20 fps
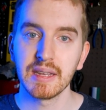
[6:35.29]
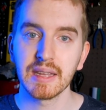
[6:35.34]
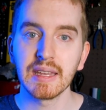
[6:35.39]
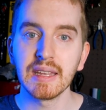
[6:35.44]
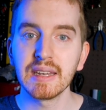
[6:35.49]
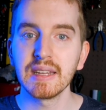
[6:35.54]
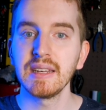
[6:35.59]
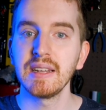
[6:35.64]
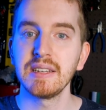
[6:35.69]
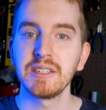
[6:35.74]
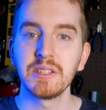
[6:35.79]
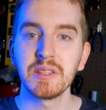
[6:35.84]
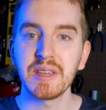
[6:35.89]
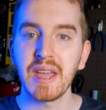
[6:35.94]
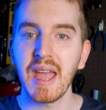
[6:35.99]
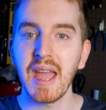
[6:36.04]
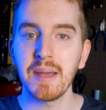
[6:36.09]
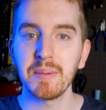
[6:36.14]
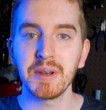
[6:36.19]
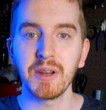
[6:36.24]
Getting into
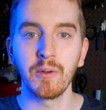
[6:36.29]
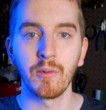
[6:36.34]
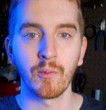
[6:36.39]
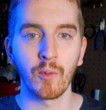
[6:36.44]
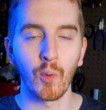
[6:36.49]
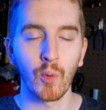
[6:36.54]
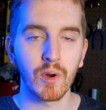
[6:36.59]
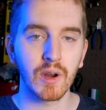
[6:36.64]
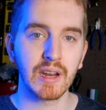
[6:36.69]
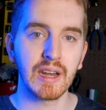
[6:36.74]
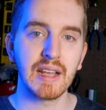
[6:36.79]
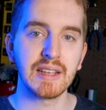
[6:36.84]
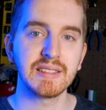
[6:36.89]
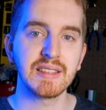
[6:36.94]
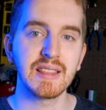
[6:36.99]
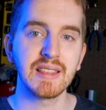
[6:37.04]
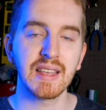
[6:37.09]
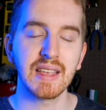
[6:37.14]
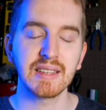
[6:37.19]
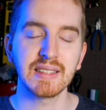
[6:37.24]
the habit of
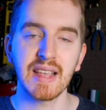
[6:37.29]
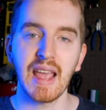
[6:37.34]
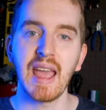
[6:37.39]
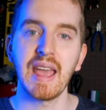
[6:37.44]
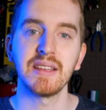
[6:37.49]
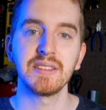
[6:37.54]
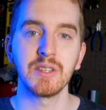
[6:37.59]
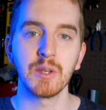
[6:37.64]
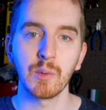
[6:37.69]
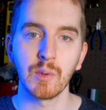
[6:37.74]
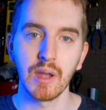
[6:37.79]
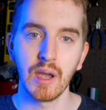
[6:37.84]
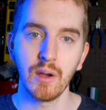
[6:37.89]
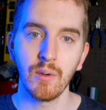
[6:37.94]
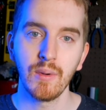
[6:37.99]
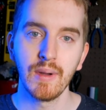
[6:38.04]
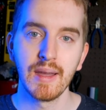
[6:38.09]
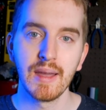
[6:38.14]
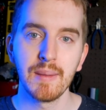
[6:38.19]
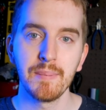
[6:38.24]
organizing things as you
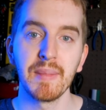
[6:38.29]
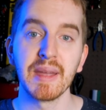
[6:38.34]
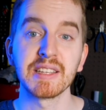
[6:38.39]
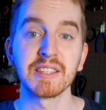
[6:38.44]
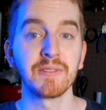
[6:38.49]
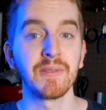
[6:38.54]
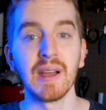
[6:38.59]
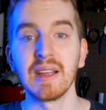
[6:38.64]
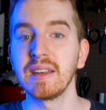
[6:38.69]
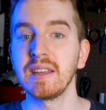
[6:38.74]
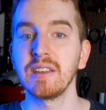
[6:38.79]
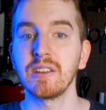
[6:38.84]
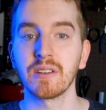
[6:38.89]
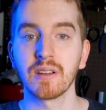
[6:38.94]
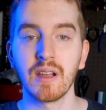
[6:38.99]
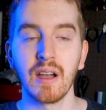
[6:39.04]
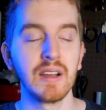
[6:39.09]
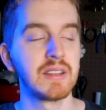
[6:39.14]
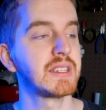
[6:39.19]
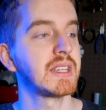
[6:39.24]
go makes finding your
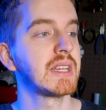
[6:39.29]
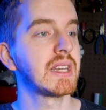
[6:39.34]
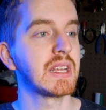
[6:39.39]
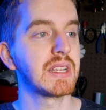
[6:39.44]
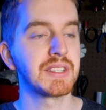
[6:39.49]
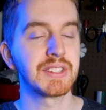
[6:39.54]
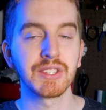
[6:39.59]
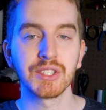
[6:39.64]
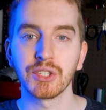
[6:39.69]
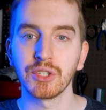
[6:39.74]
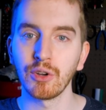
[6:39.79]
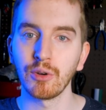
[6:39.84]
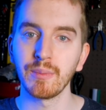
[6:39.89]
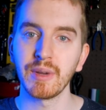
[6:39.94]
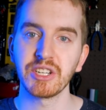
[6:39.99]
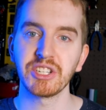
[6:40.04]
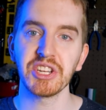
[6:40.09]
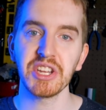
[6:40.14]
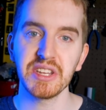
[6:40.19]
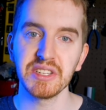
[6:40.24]
content so
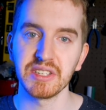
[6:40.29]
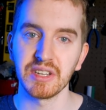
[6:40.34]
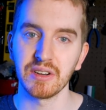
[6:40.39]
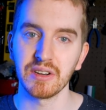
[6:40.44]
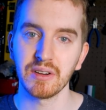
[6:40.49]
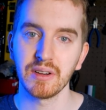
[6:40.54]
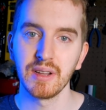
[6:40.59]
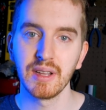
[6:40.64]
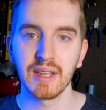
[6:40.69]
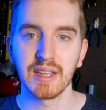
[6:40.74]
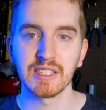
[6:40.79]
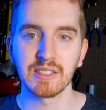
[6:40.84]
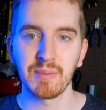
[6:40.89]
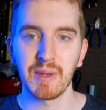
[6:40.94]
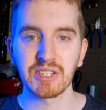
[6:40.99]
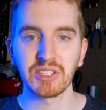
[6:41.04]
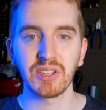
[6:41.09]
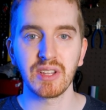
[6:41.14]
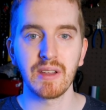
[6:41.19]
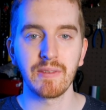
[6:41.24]
much easier,
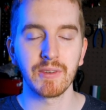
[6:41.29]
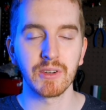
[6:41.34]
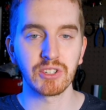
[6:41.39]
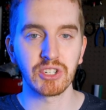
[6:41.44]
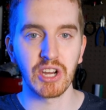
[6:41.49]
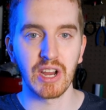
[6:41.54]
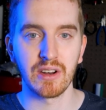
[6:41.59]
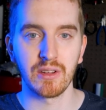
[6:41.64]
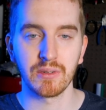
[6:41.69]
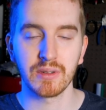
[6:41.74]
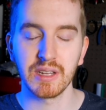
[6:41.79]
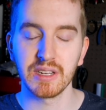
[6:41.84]
especially if your channel